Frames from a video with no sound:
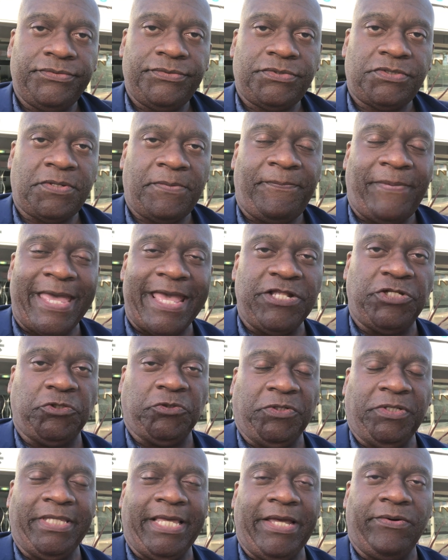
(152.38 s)
to
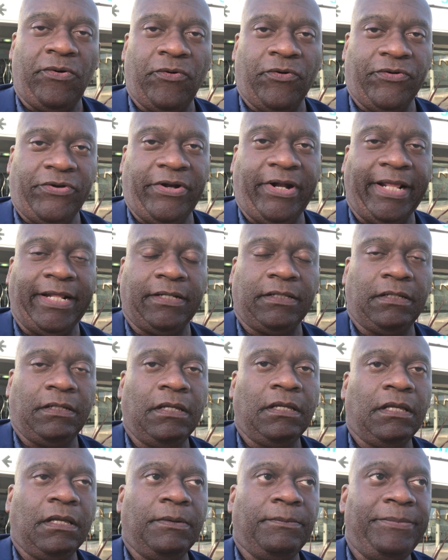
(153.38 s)
patron that ordered it
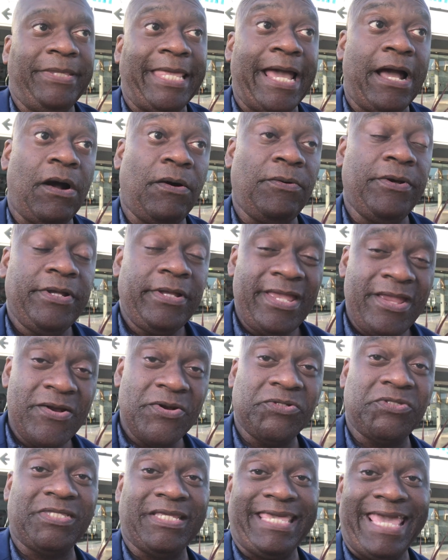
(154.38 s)
now
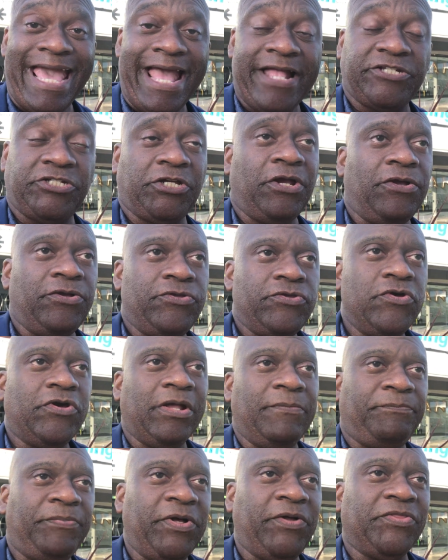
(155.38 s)
here's the catch you
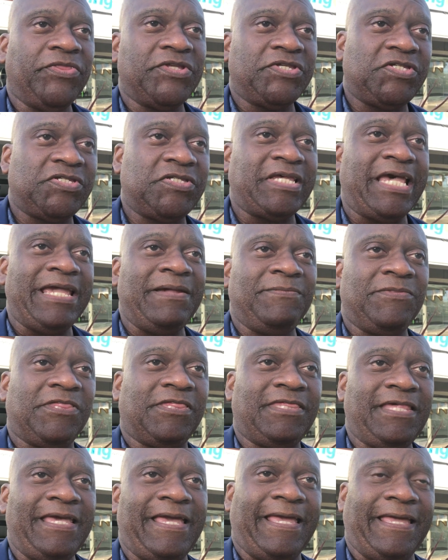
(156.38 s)
could build the same
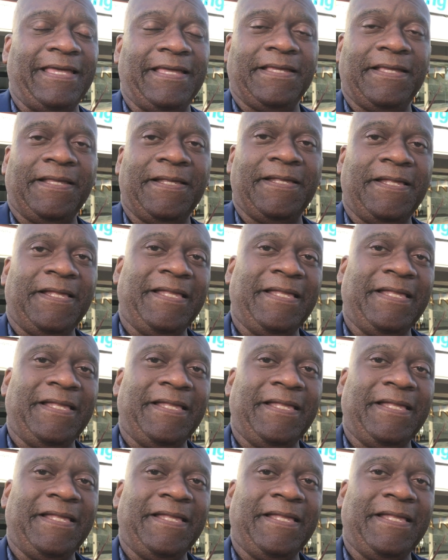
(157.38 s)
thing